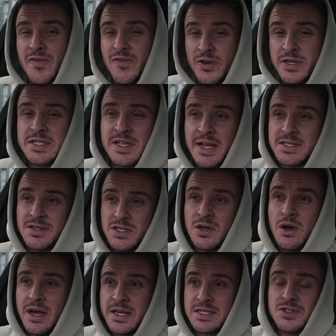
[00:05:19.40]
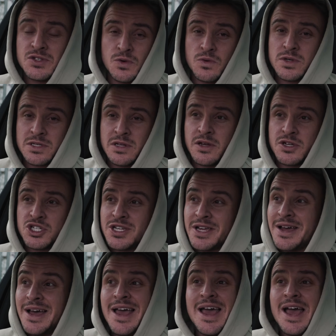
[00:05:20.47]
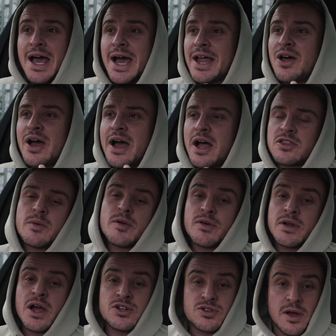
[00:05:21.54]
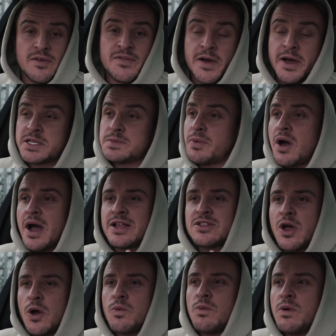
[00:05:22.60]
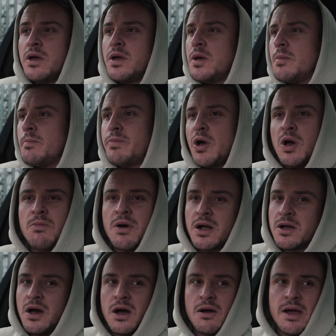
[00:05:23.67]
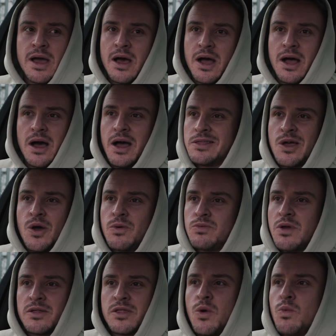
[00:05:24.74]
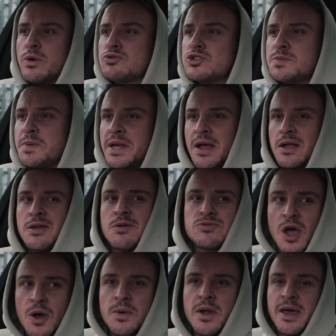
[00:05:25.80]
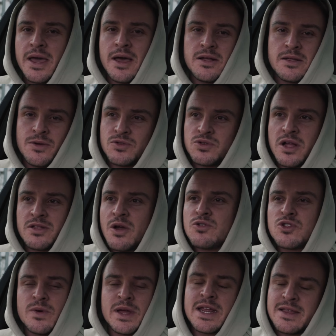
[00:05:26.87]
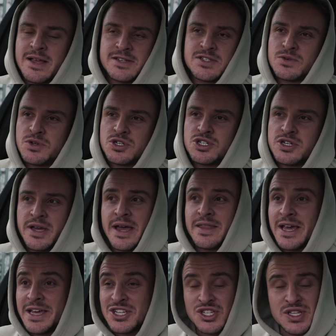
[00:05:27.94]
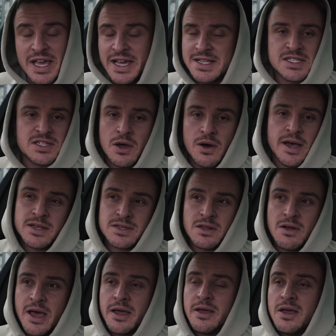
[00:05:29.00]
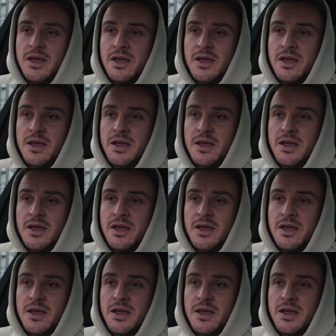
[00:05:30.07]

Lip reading: 3 sets of tyres since August last year. And I don't get me wrong, I drive fast, but I don't burn my car out. I don't wheel spin it. I don't donut it. I don't do any of that sort of shit, and it just eats tyres. Like